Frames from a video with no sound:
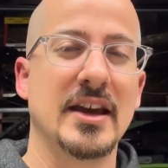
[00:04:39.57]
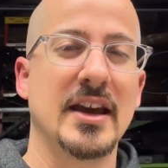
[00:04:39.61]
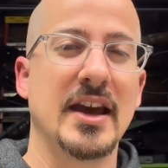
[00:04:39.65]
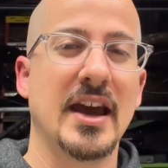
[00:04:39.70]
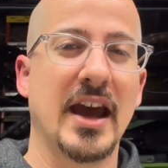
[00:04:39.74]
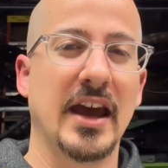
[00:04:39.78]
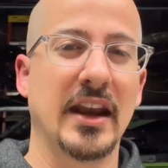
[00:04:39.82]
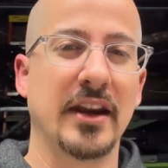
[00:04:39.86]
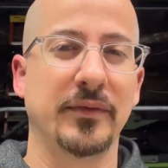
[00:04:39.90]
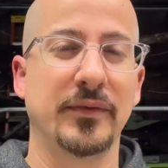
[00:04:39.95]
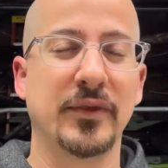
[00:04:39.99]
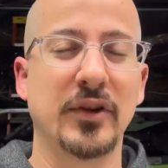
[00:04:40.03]

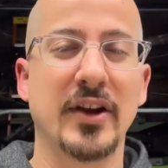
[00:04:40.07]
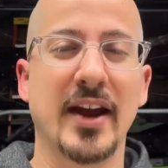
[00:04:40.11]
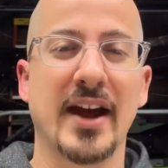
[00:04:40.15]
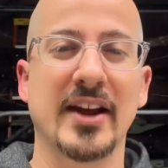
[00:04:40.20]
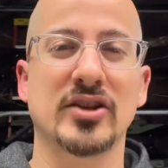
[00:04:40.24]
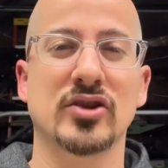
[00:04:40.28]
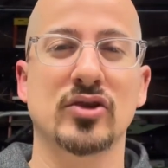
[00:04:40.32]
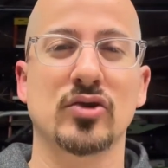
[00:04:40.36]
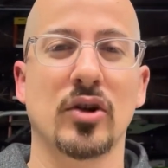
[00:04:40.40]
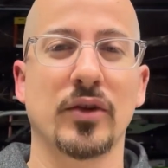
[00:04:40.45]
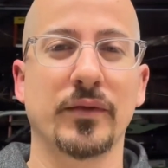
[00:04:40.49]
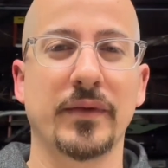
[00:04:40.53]
And if you're not
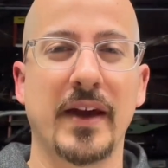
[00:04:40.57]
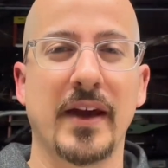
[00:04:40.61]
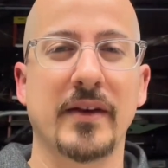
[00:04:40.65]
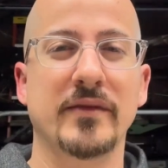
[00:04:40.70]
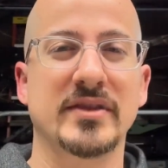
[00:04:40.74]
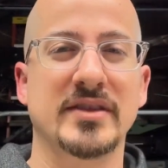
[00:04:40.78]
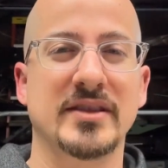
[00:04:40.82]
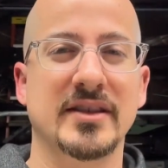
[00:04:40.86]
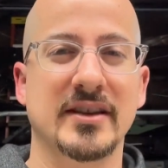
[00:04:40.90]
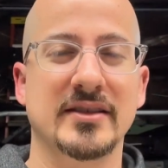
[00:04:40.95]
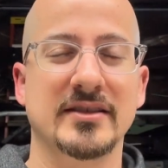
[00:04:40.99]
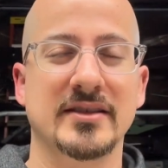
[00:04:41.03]
sure if you have a
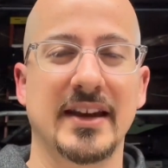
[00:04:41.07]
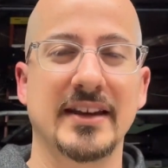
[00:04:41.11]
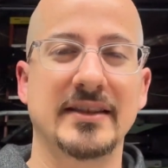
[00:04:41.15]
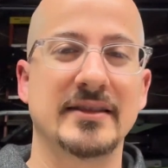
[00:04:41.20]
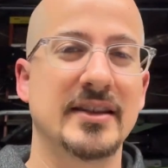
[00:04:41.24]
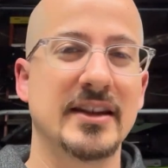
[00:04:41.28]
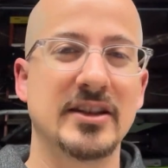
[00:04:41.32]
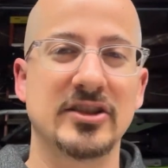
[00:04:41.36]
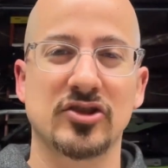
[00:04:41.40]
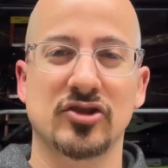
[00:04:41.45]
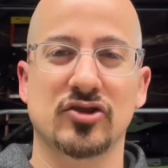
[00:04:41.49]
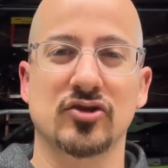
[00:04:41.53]

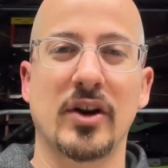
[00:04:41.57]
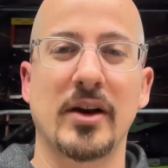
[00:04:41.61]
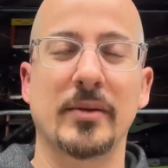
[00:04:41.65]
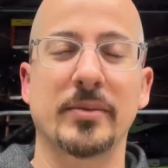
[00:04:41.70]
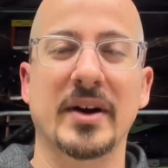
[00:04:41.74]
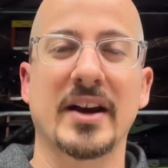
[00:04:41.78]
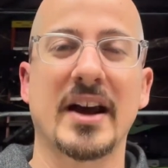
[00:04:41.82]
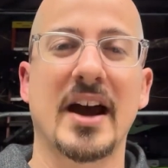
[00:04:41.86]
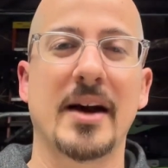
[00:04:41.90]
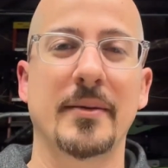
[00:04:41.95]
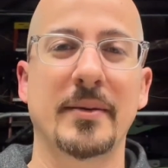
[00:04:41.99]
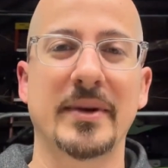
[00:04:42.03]
6AT, just drop a
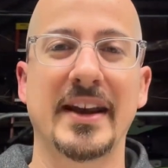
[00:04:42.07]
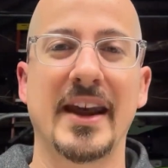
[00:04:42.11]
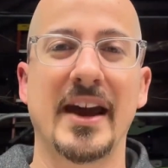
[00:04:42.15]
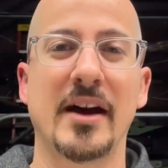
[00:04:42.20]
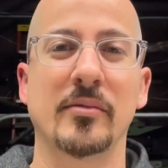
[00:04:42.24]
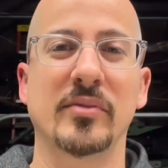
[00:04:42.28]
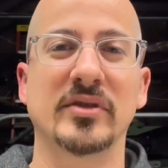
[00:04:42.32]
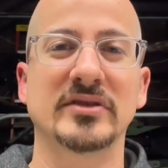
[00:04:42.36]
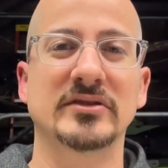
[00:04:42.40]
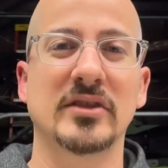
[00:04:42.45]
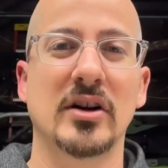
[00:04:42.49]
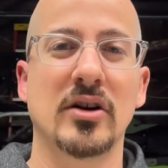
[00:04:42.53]
comment down
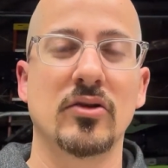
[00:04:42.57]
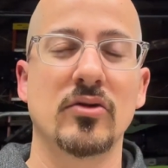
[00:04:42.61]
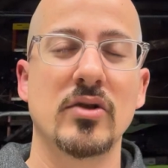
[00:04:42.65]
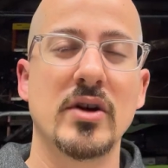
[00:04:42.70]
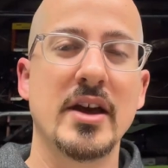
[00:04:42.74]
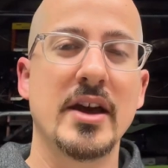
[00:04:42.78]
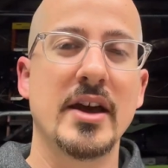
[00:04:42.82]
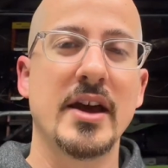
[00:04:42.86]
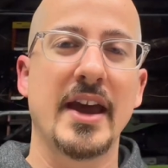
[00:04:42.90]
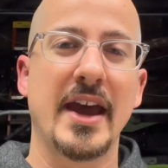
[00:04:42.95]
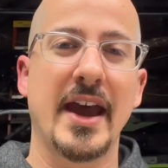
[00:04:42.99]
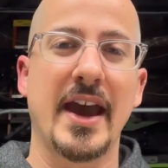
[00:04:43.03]
below
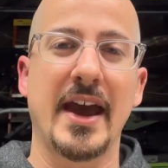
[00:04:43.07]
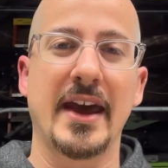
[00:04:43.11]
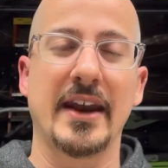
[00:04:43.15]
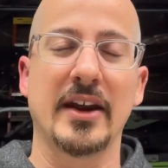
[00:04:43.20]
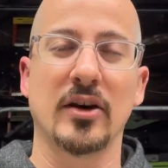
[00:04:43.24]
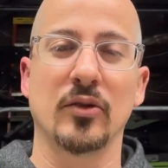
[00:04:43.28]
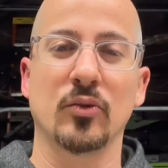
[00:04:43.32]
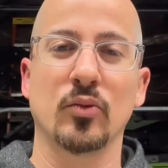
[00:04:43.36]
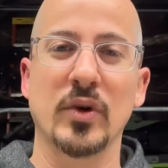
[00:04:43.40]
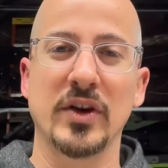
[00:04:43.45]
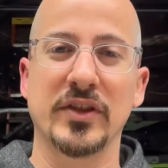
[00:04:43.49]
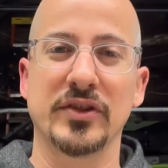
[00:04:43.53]

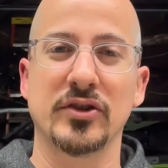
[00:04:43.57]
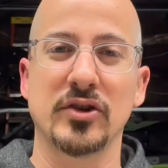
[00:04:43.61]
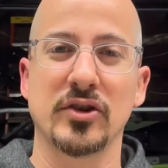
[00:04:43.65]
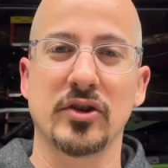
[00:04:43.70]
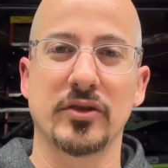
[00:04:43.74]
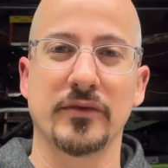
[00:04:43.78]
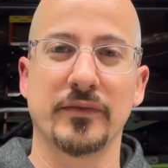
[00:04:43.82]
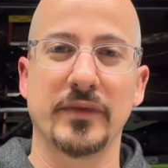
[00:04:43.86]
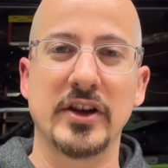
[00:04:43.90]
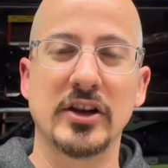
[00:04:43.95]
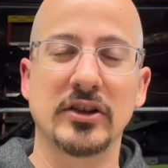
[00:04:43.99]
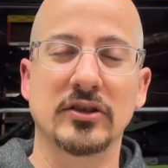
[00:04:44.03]
and with your
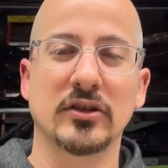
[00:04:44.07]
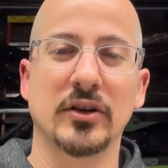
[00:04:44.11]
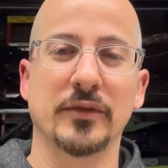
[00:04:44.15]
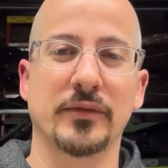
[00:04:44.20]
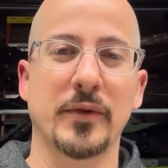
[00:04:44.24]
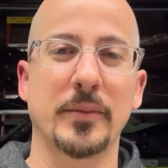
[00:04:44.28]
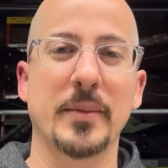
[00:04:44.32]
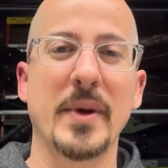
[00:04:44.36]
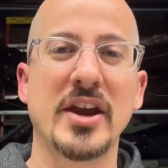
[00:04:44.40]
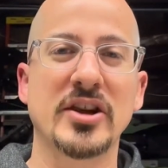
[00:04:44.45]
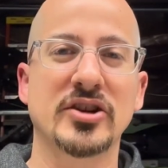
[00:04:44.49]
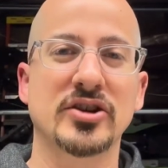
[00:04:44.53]
vehicle
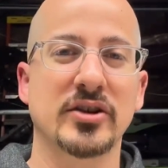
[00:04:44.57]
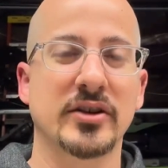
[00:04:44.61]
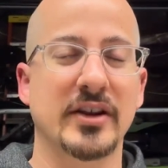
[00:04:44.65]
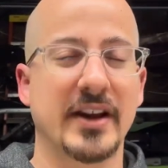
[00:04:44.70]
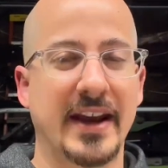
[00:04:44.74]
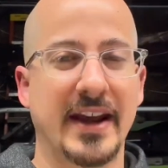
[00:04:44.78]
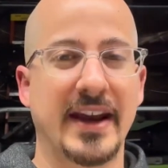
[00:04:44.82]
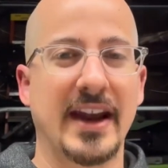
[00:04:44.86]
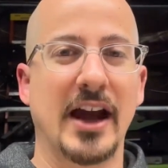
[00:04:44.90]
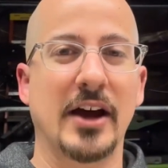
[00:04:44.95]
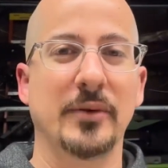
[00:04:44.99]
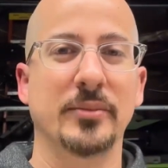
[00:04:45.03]
information,
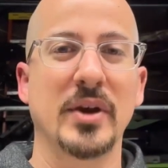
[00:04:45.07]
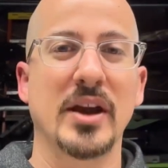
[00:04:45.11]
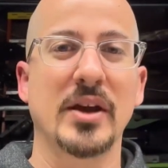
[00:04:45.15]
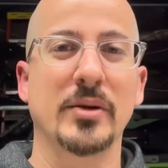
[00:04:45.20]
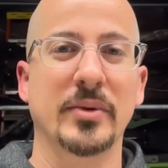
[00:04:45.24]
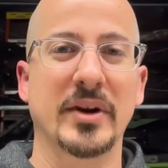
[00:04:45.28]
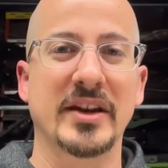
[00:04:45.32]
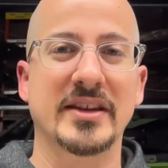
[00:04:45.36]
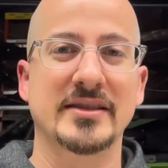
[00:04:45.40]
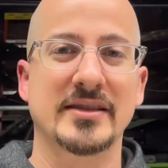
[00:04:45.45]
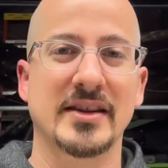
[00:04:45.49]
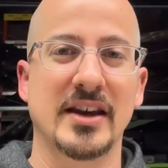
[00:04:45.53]
and I'll be able
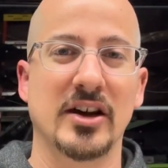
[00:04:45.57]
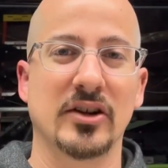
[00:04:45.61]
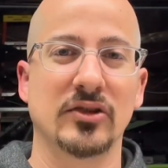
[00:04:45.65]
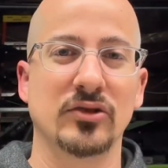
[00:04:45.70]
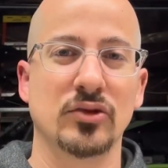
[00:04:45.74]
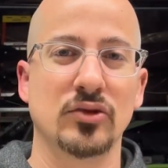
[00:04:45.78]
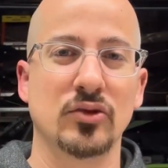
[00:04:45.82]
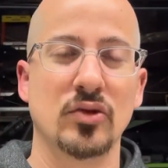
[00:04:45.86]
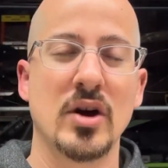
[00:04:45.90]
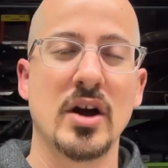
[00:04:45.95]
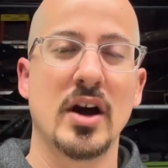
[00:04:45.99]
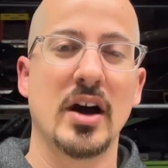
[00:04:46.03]
to tell
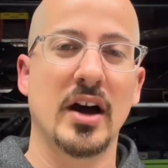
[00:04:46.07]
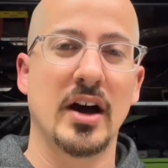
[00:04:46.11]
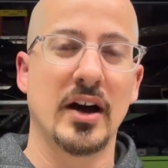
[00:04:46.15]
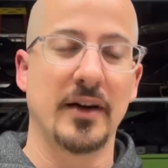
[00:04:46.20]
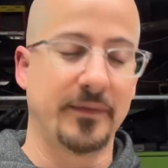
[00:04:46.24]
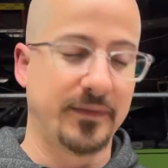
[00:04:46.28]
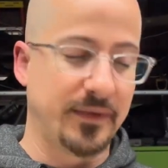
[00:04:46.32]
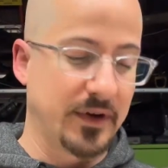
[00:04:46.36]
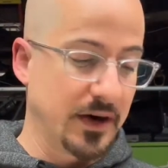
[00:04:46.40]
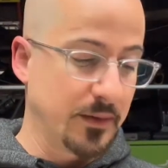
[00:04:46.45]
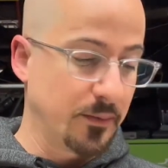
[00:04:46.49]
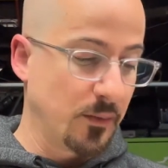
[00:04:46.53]
you
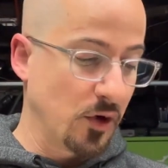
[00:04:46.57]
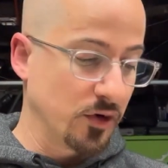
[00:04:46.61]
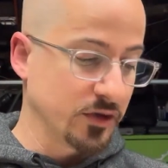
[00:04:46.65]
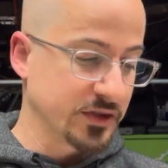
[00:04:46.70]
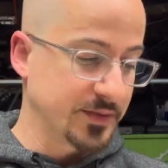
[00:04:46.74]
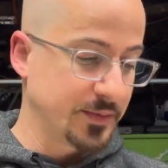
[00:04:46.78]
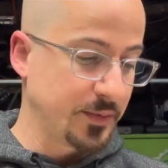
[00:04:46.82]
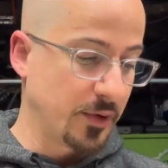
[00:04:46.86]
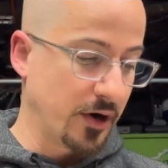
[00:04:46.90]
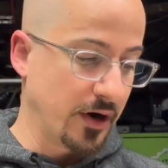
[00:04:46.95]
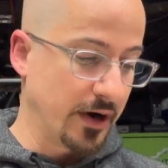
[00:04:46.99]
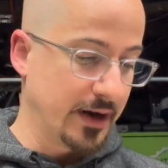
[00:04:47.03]
for the
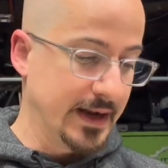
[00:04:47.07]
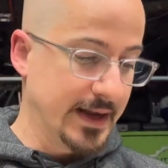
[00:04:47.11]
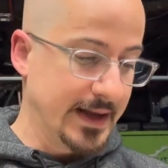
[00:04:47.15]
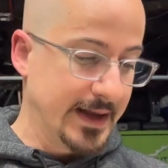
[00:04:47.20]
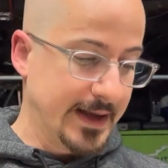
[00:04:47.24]
most part.